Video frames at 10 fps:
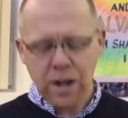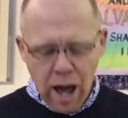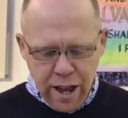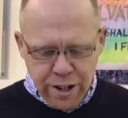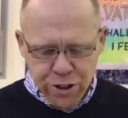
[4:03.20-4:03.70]

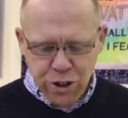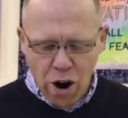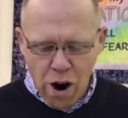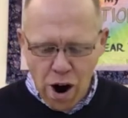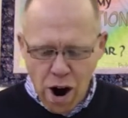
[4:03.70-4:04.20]
Lions
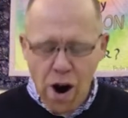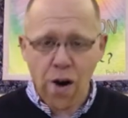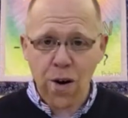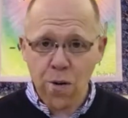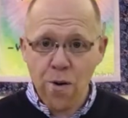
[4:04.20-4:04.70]

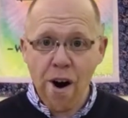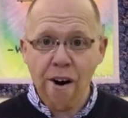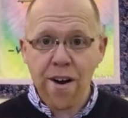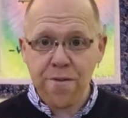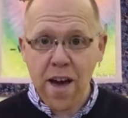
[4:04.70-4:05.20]
are a
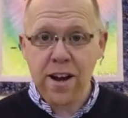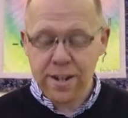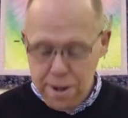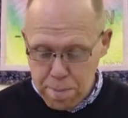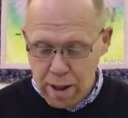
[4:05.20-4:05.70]
rare
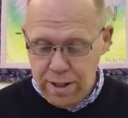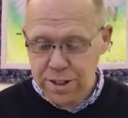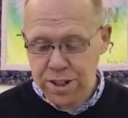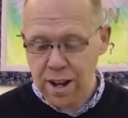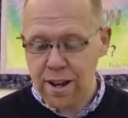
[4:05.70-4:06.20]
event in
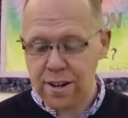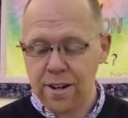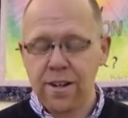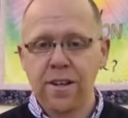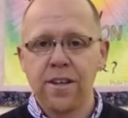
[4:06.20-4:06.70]
Palestine.
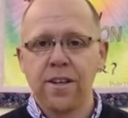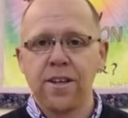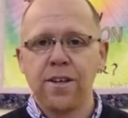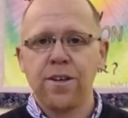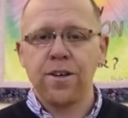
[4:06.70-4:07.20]

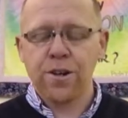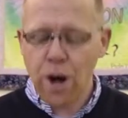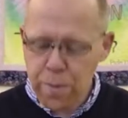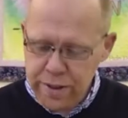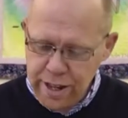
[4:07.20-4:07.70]

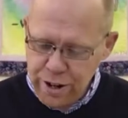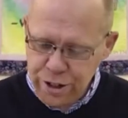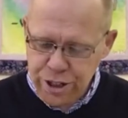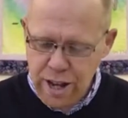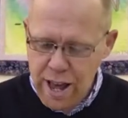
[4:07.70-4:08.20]

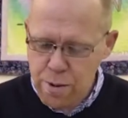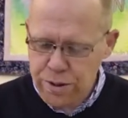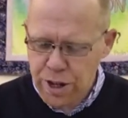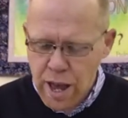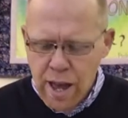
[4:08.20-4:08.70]
Commentators say it
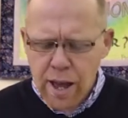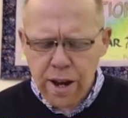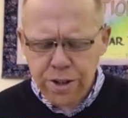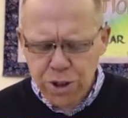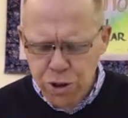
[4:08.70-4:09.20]
was
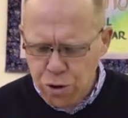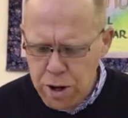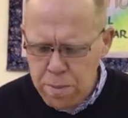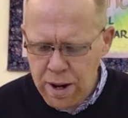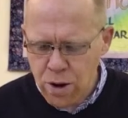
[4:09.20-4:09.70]

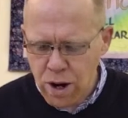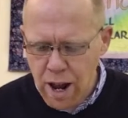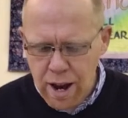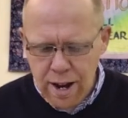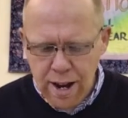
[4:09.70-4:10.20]
extremely
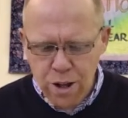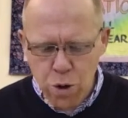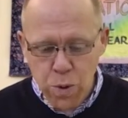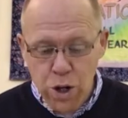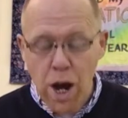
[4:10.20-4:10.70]
unlikely
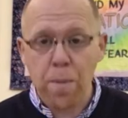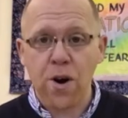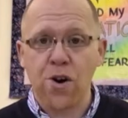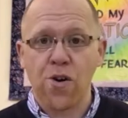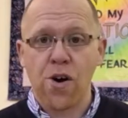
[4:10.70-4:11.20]
you would come
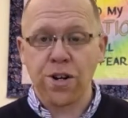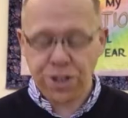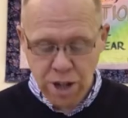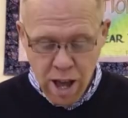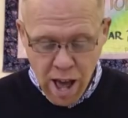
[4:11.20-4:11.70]

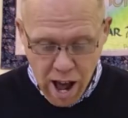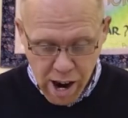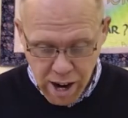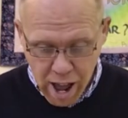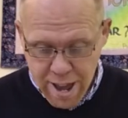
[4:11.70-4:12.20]
across a
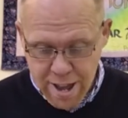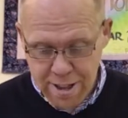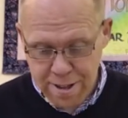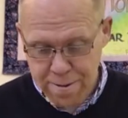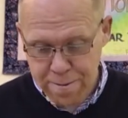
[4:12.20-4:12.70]
lion.
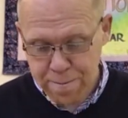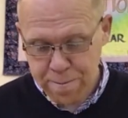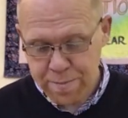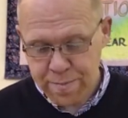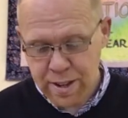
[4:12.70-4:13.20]

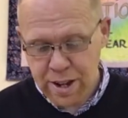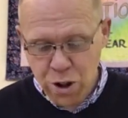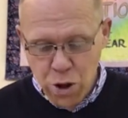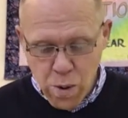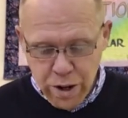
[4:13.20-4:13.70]
In
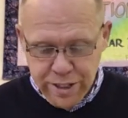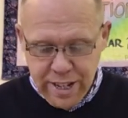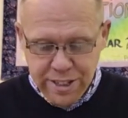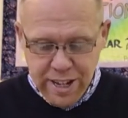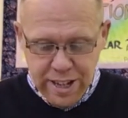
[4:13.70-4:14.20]
other words,
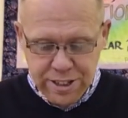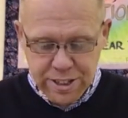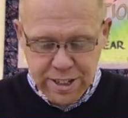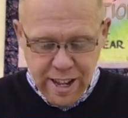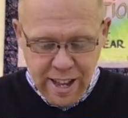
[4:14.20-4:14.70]
this
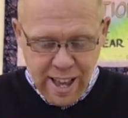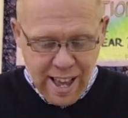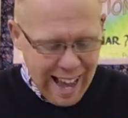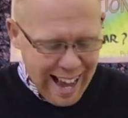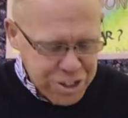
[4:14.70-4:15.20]
isn't
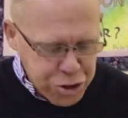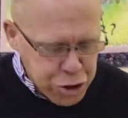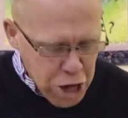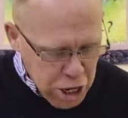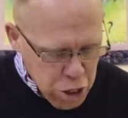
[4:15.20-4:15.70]
a
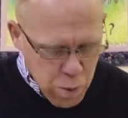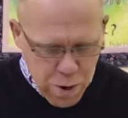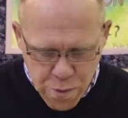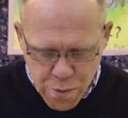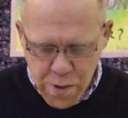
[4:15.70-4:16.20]

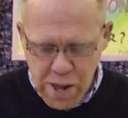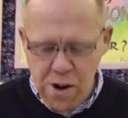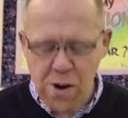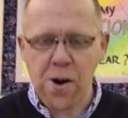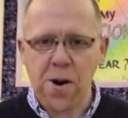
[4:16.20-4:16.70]
genuine
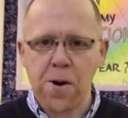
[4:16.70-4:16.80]
fear.